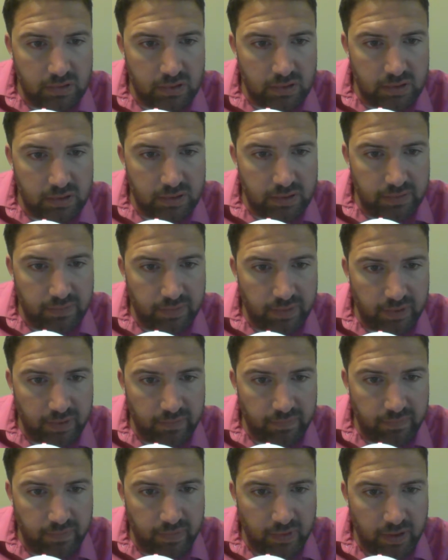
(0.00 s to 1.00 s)
let's see if I
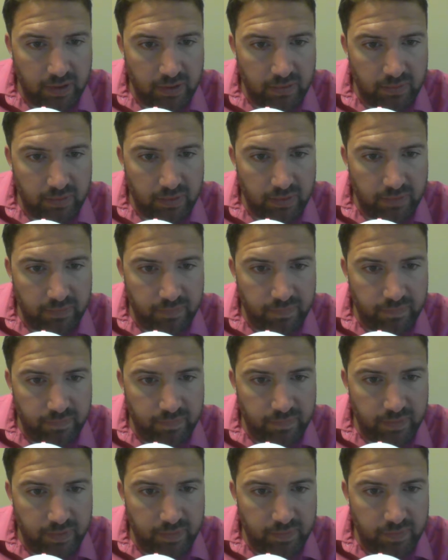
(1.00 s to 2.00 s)
can find where the
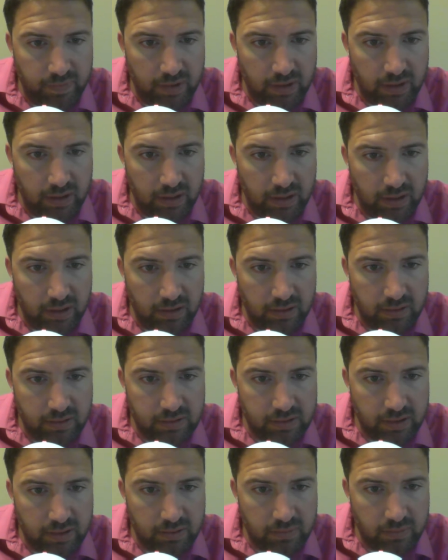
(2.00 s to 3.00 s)
50-day
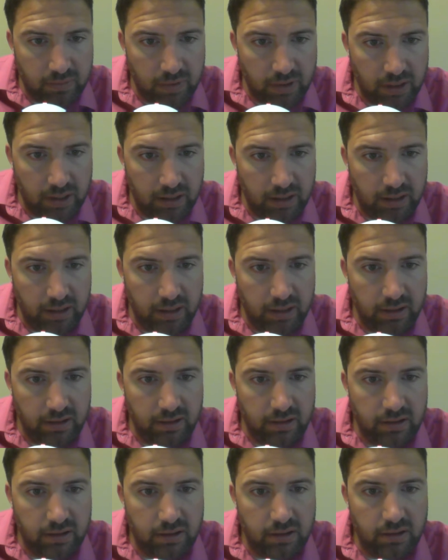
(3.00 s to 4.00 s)
looks like right
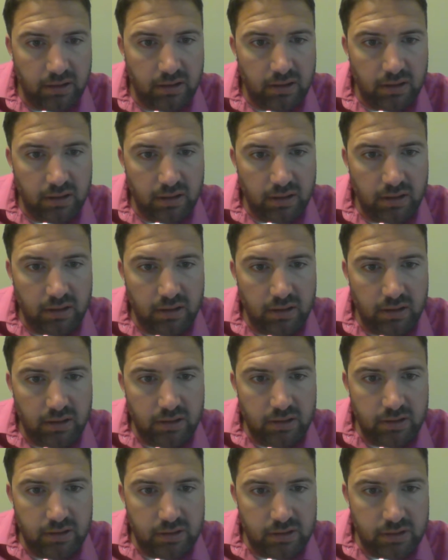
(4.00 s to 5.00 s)
here.
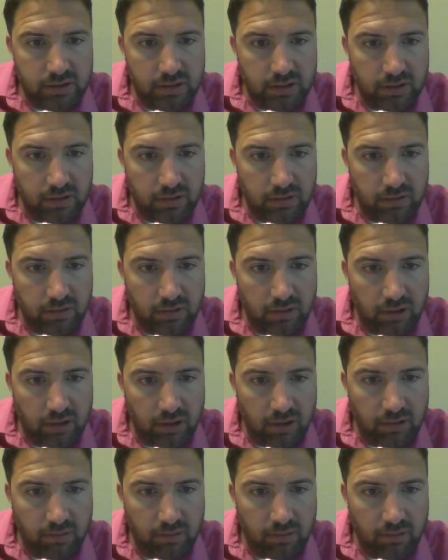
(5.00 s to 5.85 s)
So